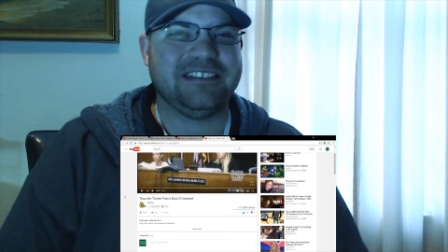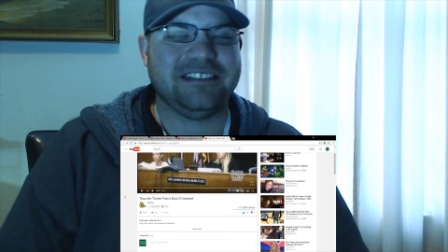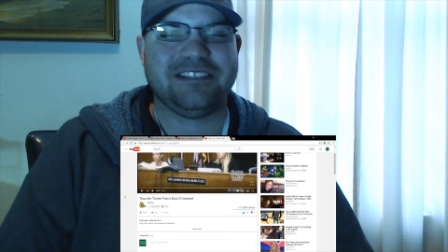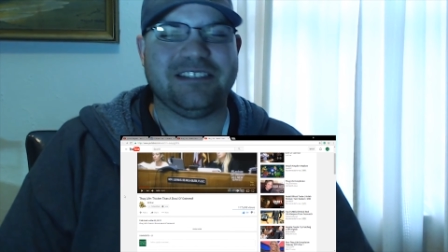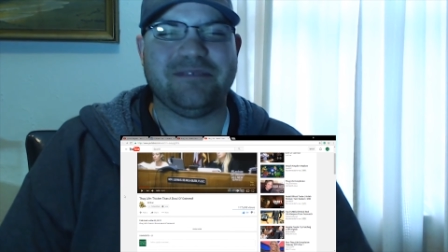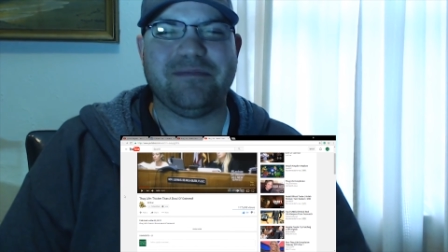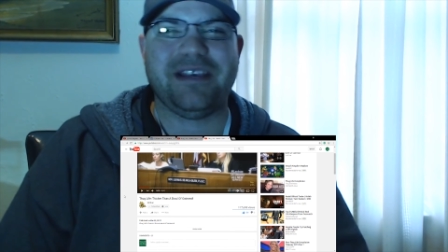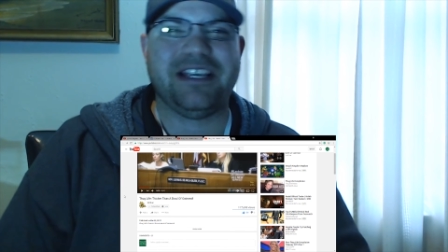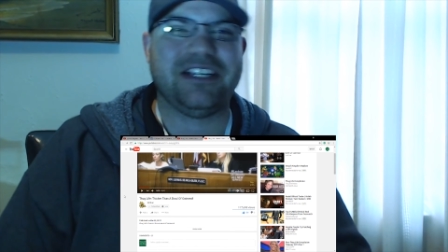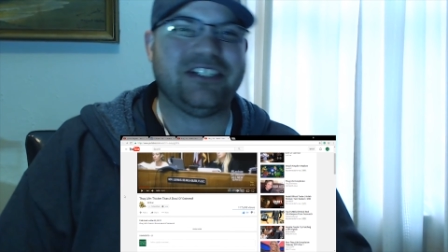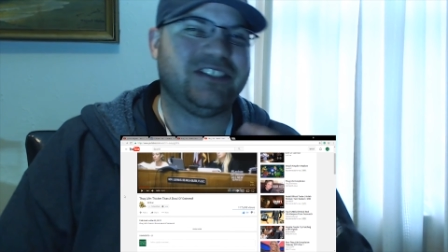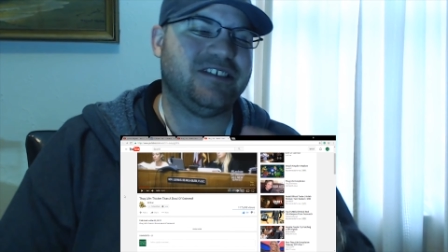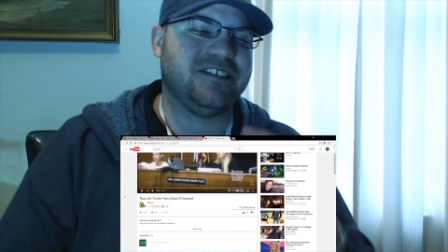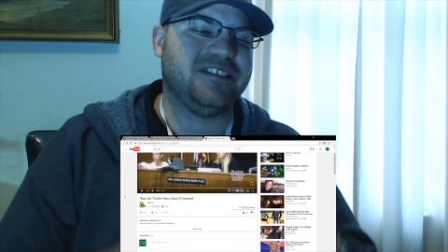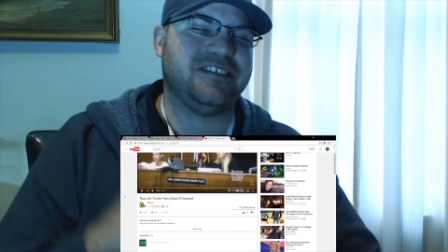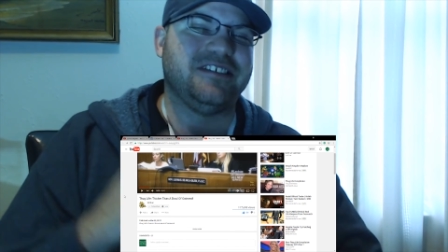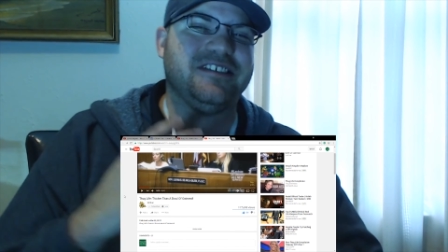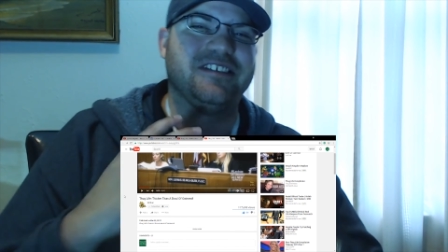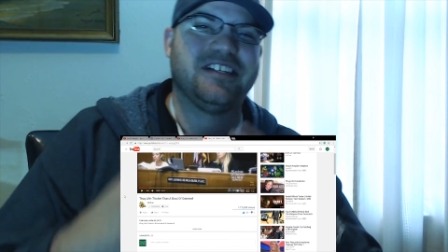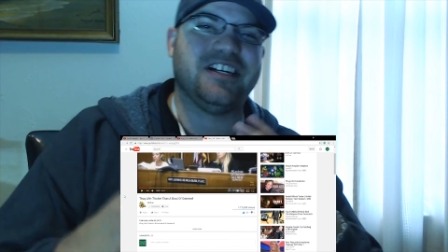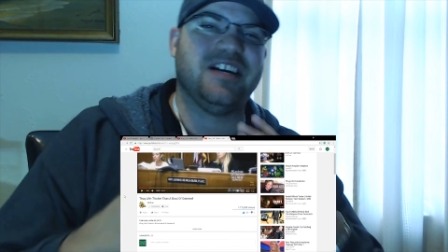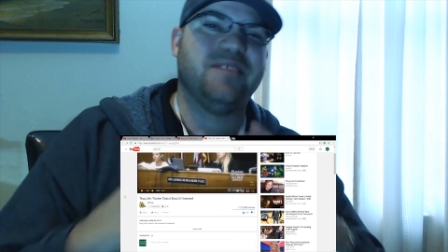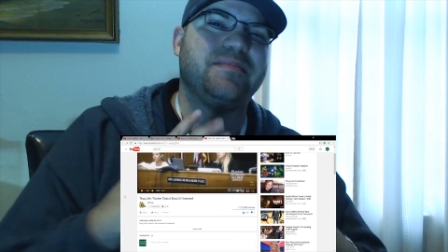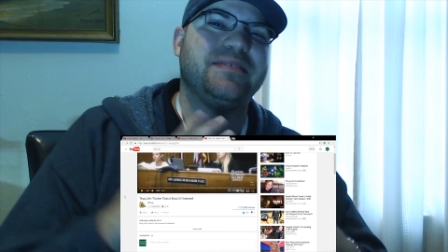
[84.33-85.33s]
Just to make sure it's
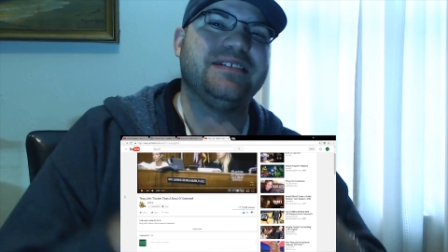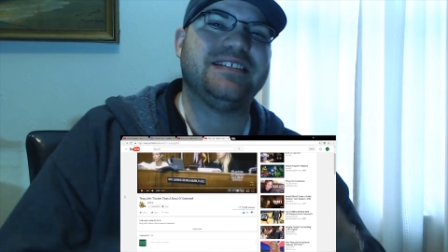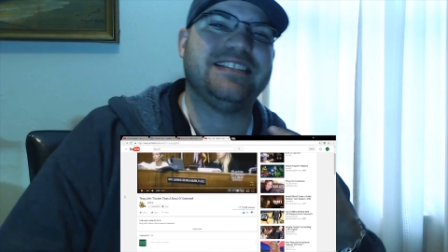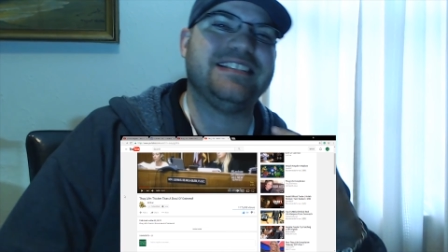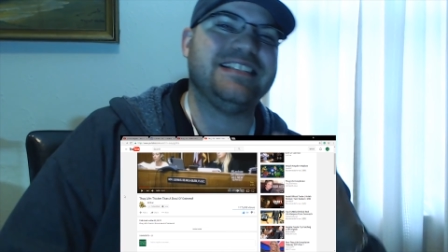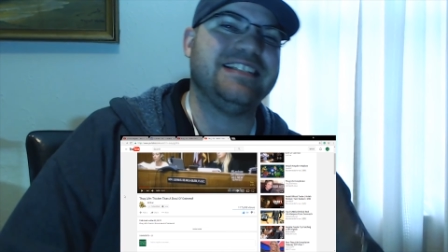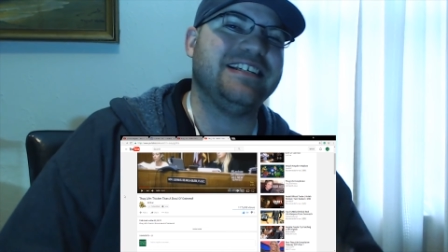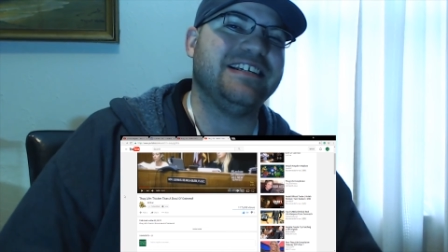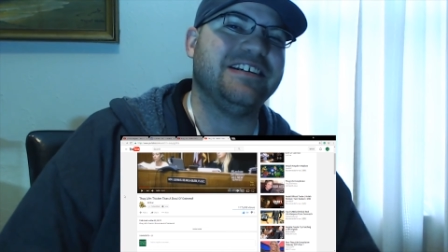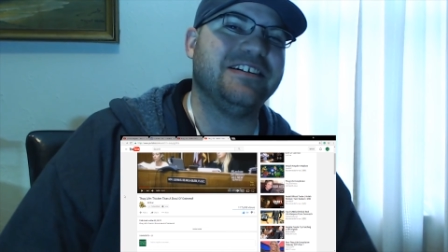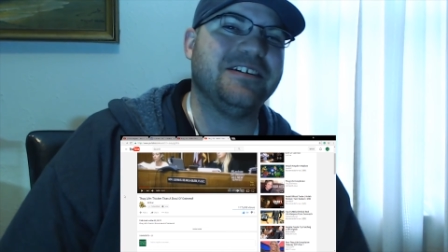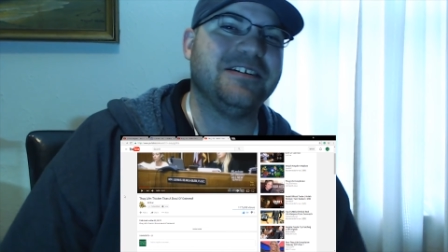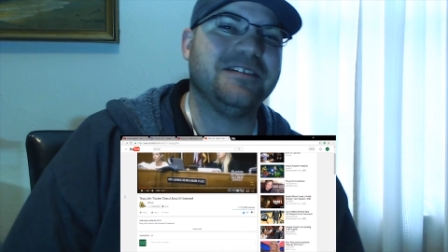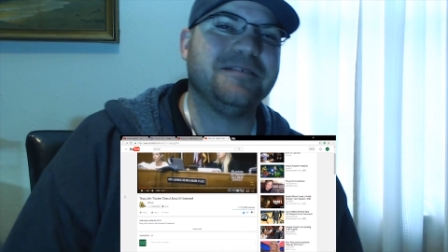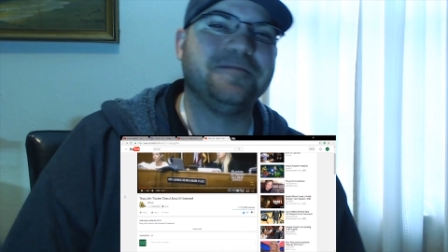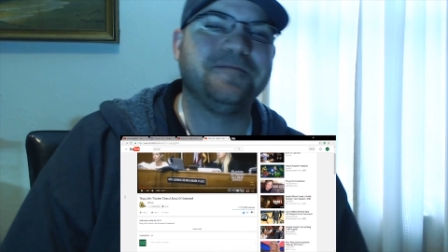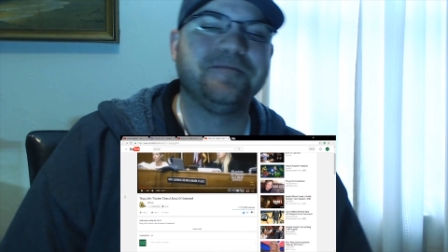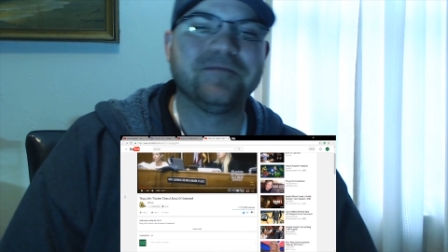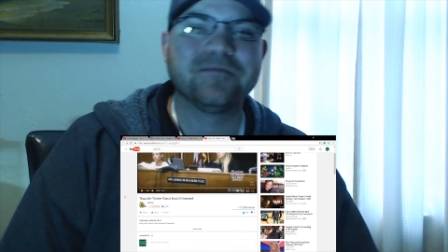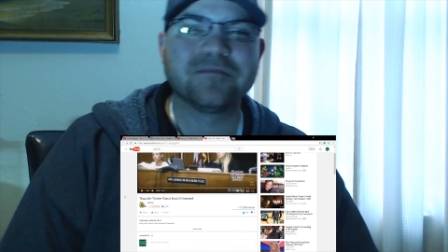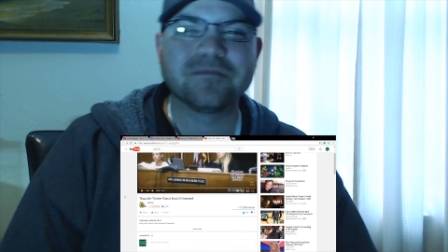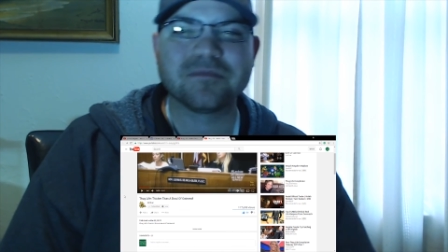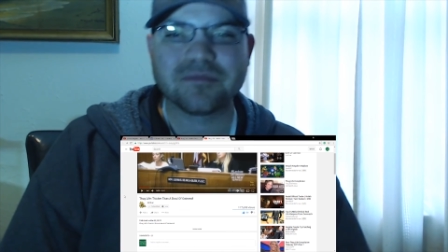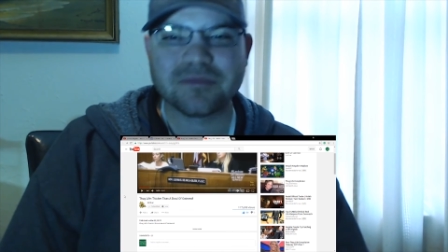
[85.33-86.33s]
your cup of tea, you know.
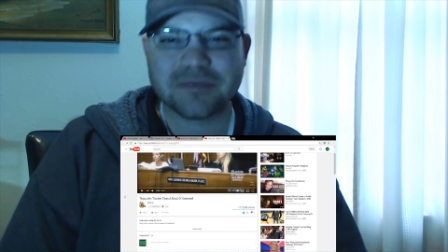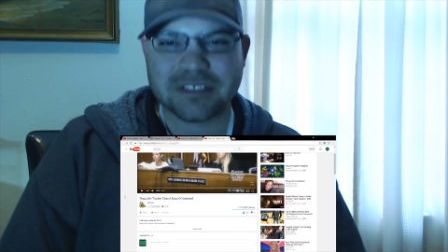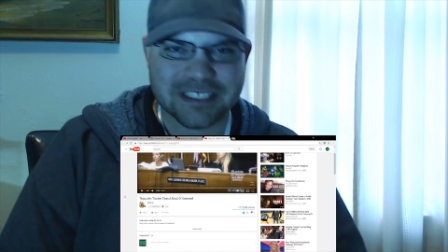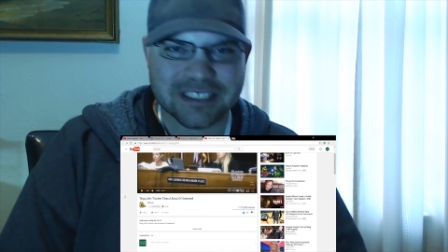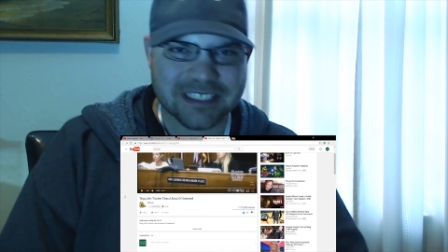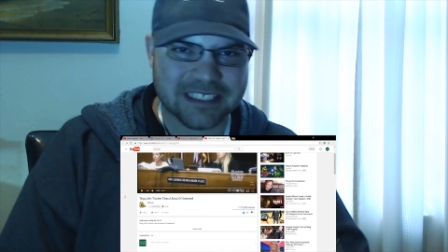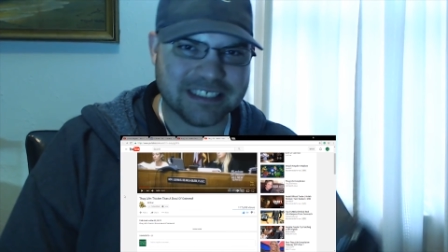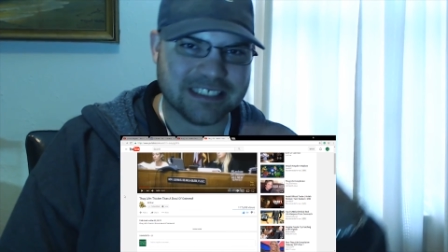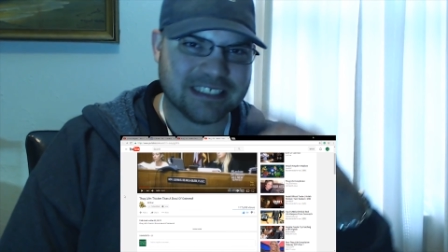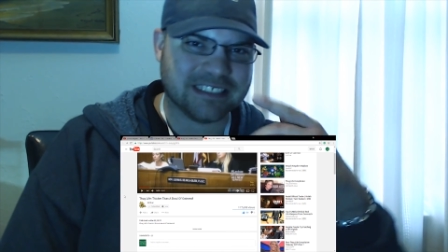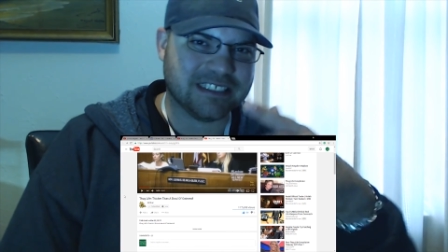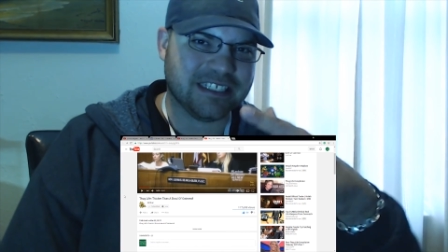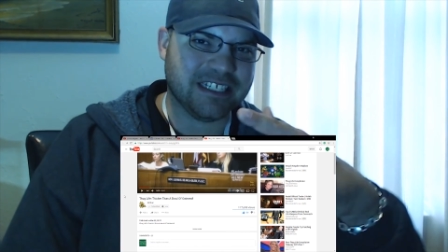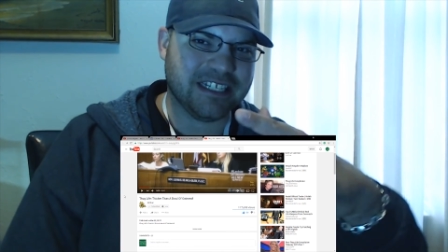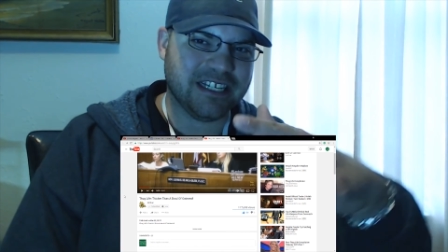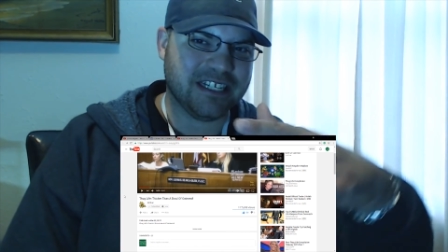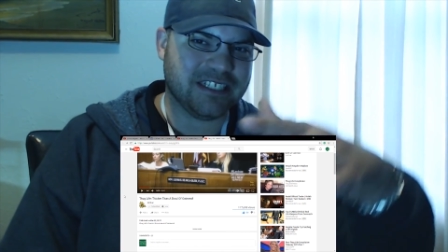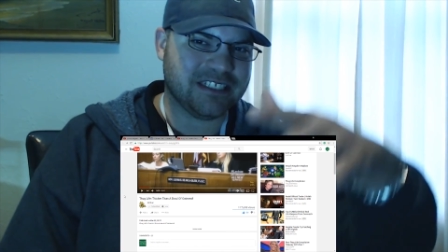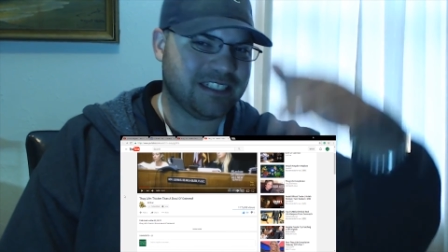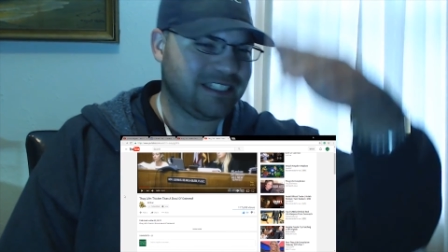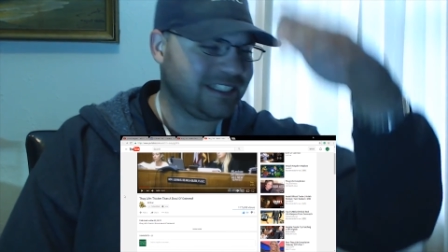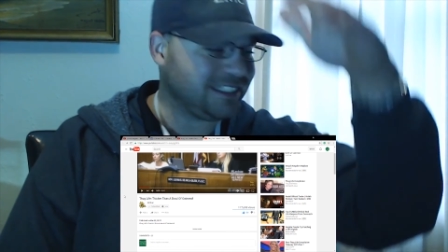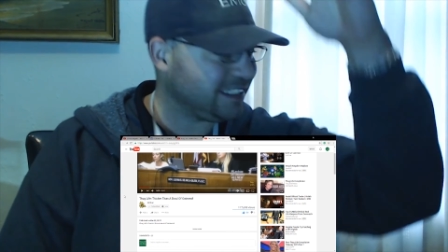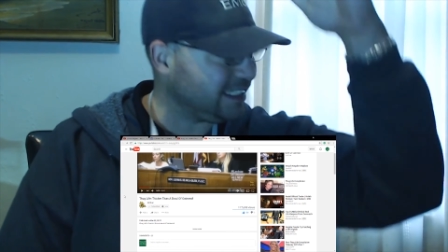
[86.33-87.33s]
This is Nidge.